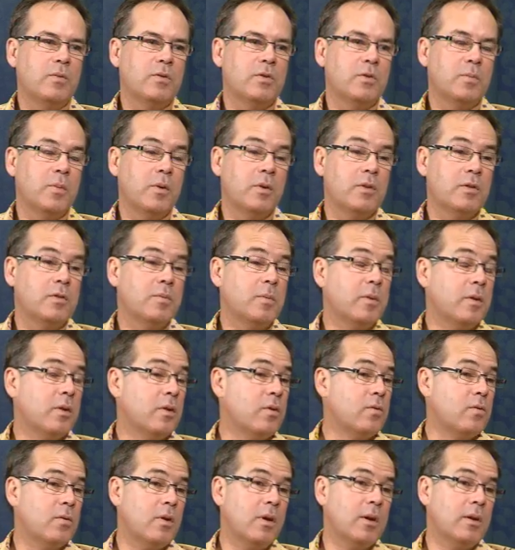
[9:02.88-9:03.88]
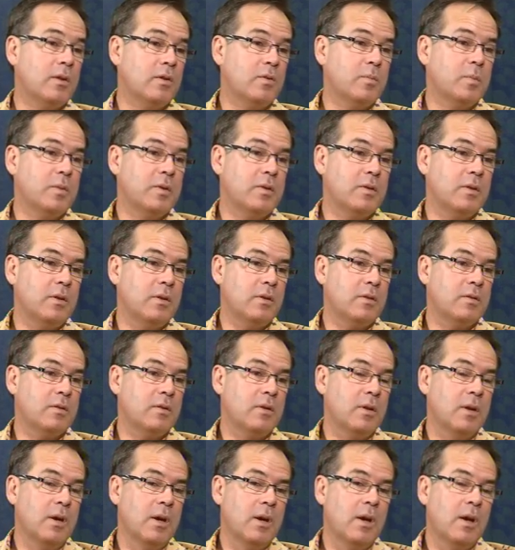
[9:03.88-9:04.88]
response, but the dryness persists.
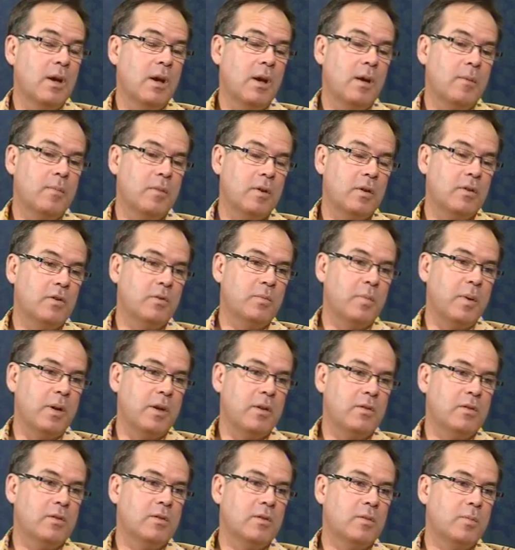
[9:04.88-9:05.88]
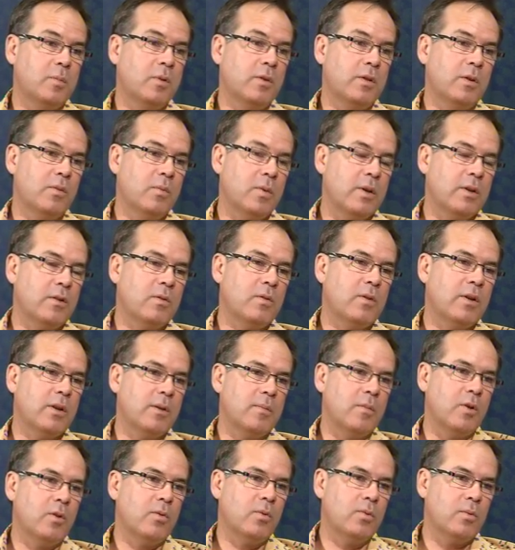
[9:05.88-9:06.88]
And because patients are putting 1
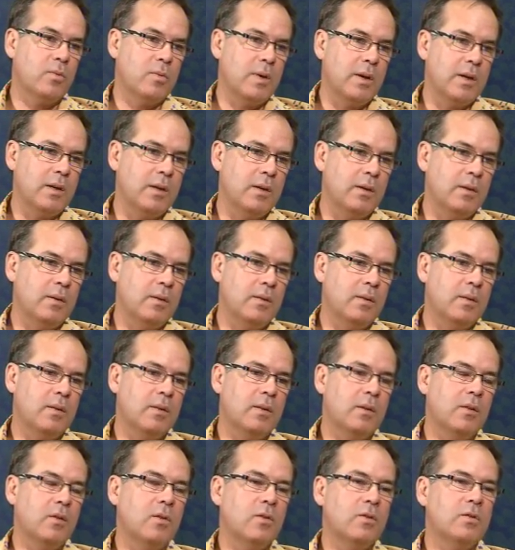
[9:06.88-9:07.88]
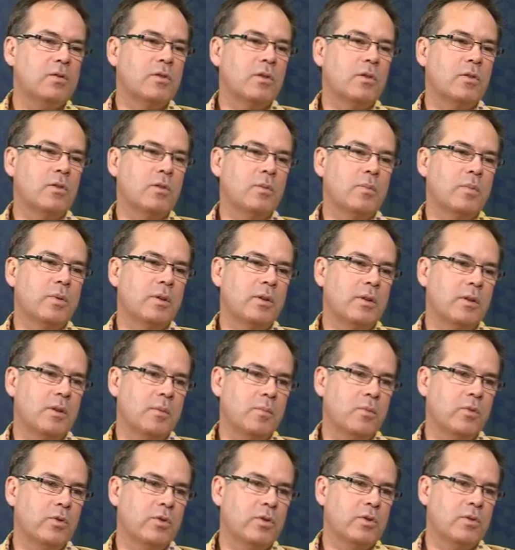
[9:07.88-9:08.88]
cream on already, they're not so good at putting their
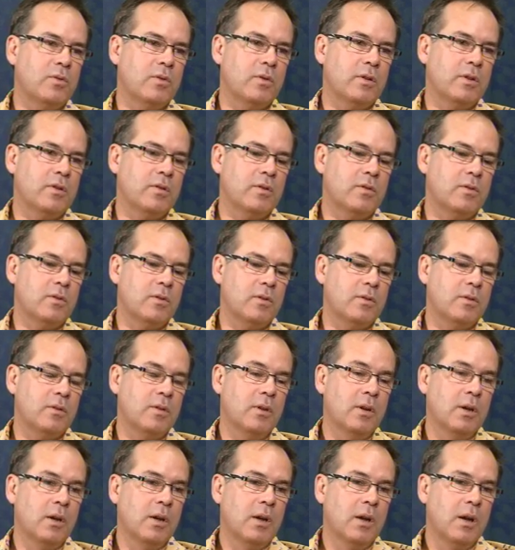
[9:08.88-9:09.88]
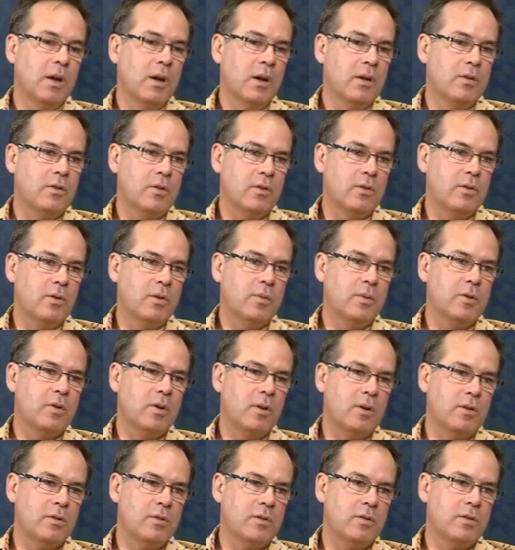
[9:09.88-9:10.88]
moisturisers on. So
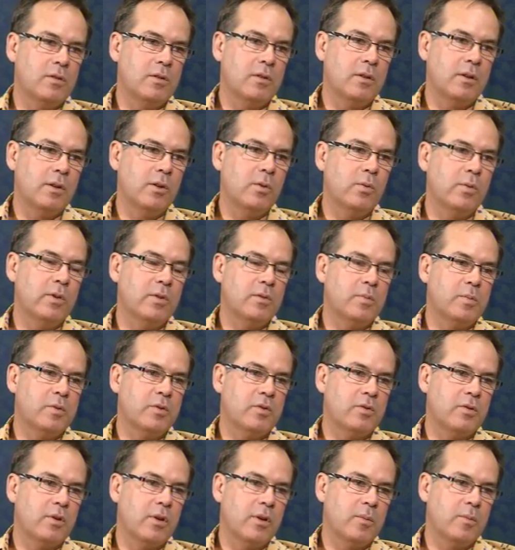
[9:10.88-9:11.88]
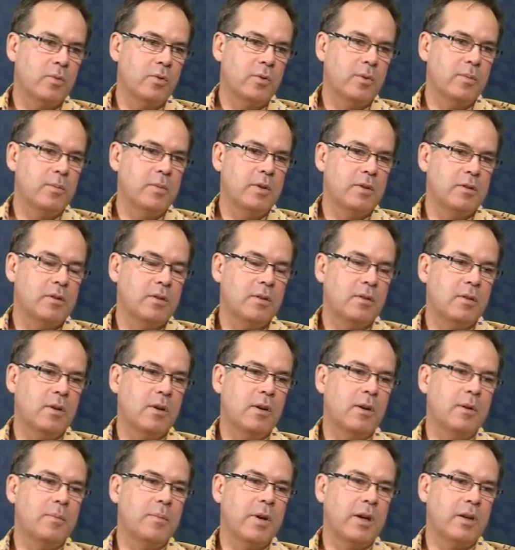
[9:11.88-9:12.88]
dermatologists nearly always prescribe ointments.
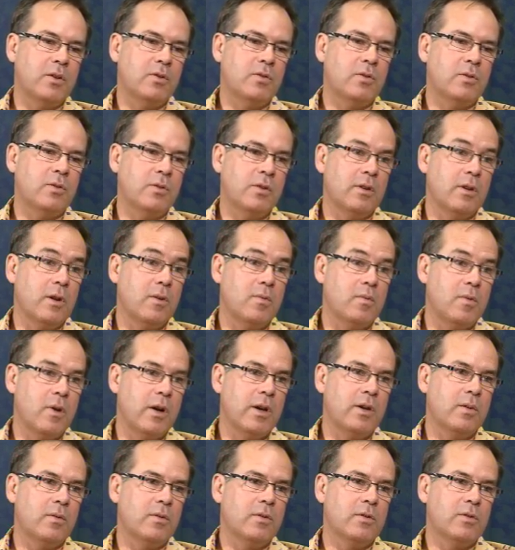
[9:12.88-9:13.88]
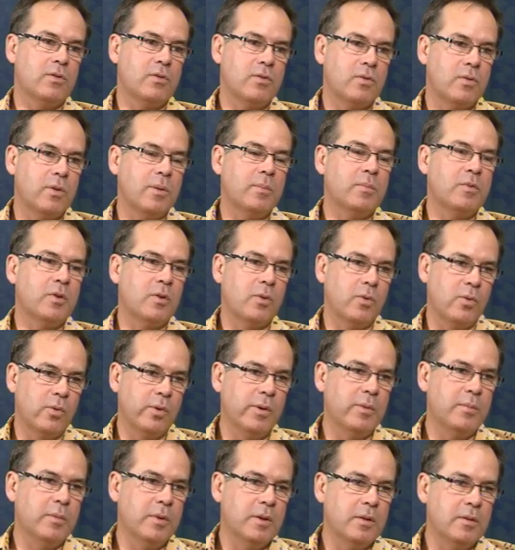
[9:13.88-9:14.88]
I make sure that I write on the script
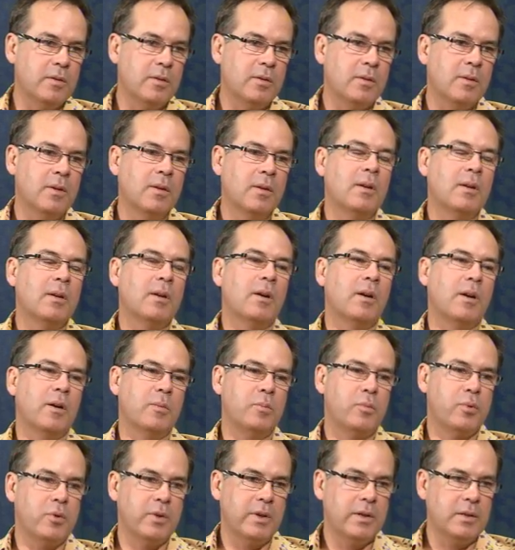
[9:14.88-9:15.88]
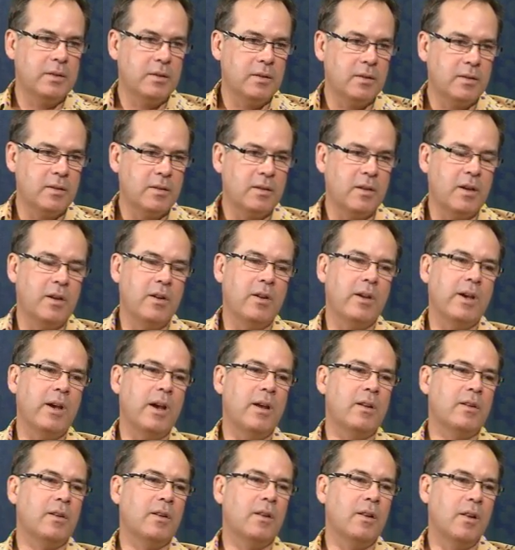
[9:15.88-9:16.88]
ointment, I print it and I
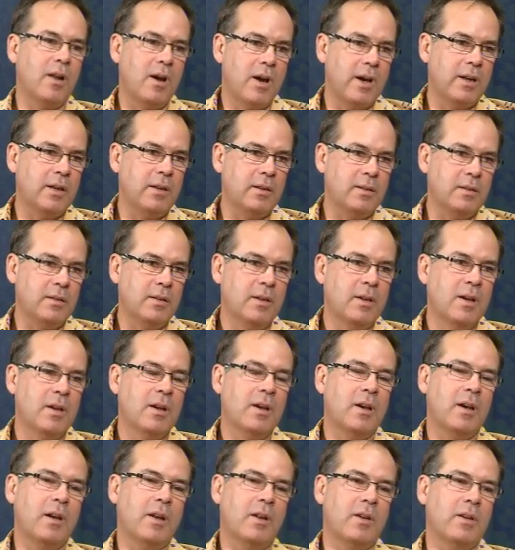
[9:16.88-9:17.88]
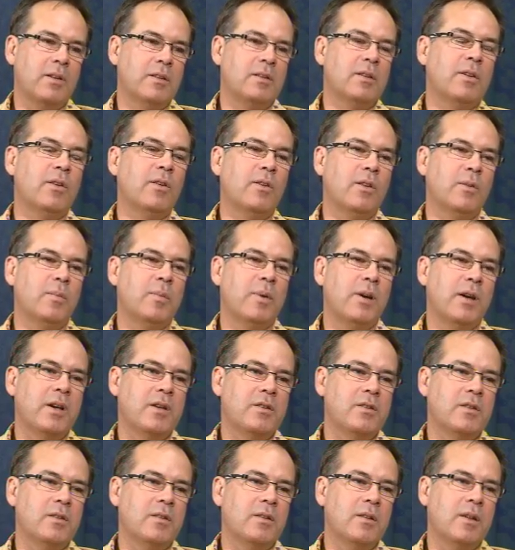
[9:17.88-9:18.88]
underline it, and I tell the
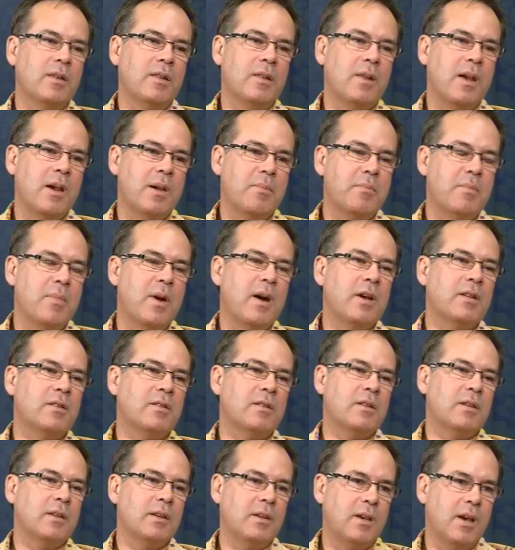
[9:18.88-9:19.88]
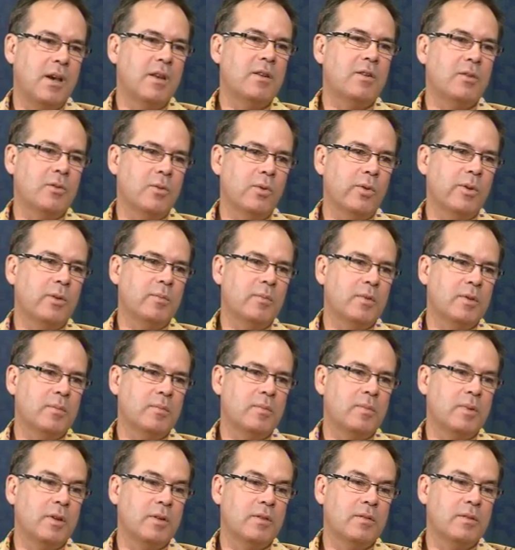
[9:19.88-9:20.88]
patient that they must get an ointment,
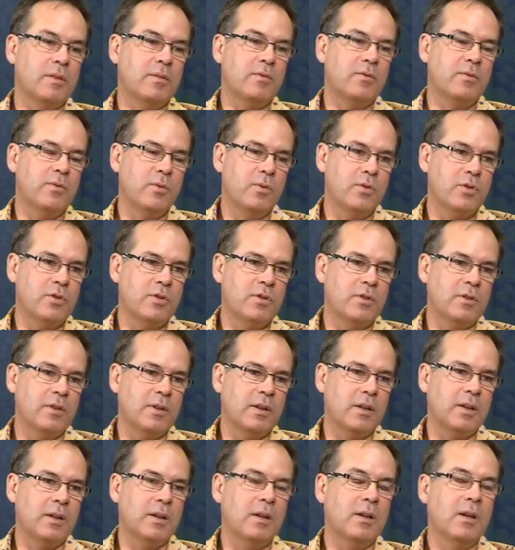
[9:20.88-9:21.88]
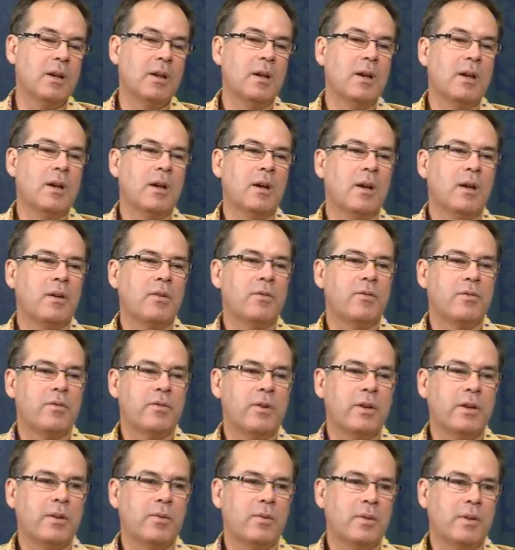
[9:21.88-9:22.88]
because unfortunately,
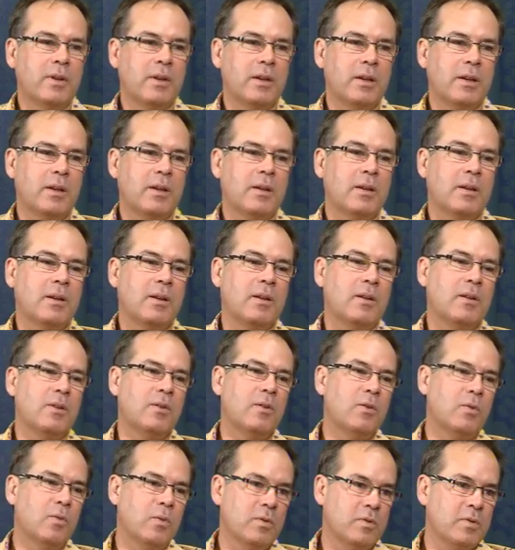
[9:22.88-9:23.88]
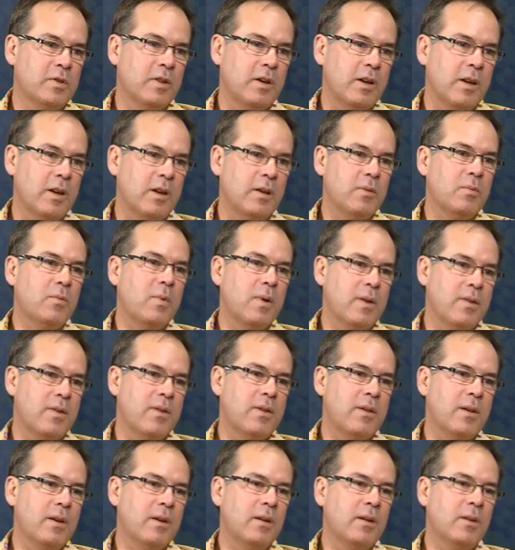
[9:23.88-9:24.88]
frequently, you will say one
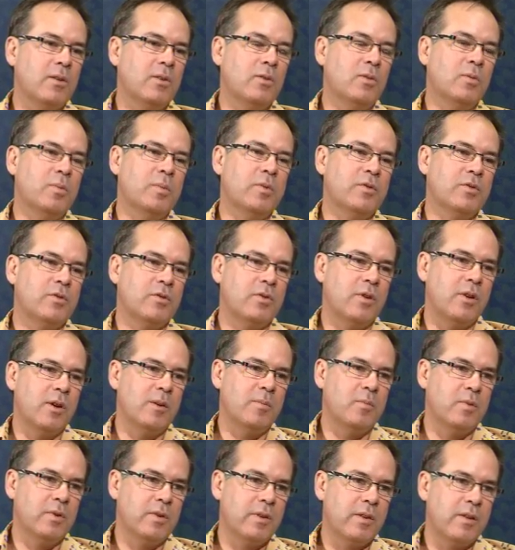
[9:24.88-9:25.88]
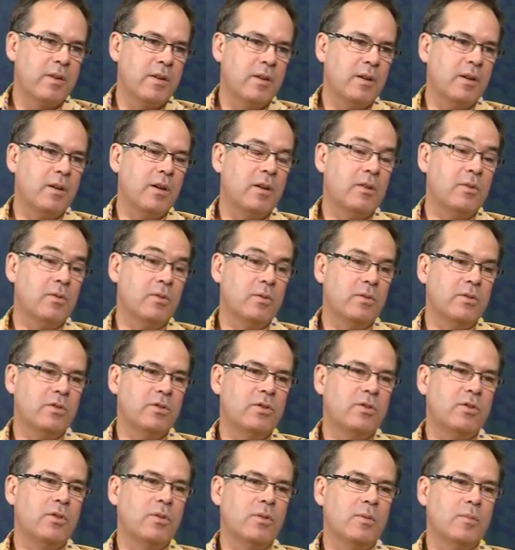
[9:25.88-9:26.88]
thing, you'll prescribe one thing, and you'll
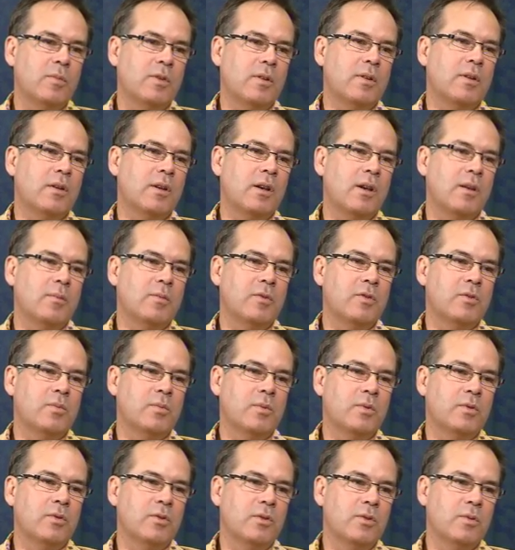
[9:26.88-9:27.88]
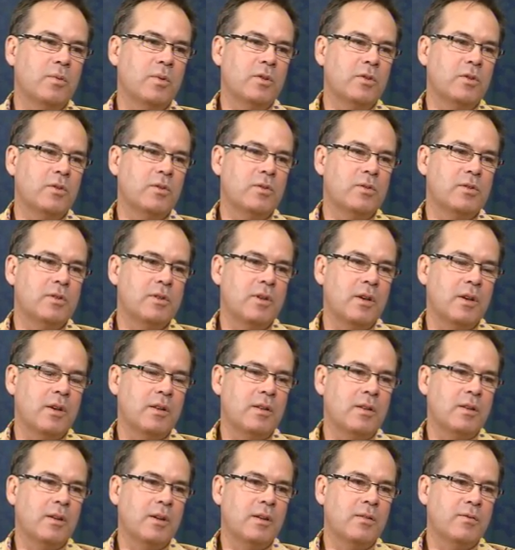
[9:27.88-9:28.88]
assume that the chemist will do what you
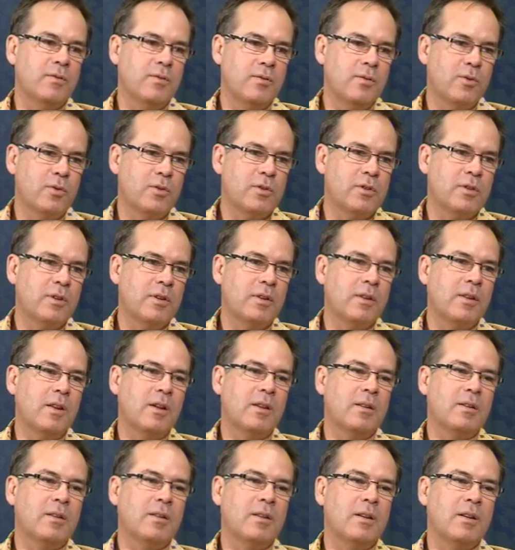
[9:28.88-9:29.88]
said. Unfortunately, that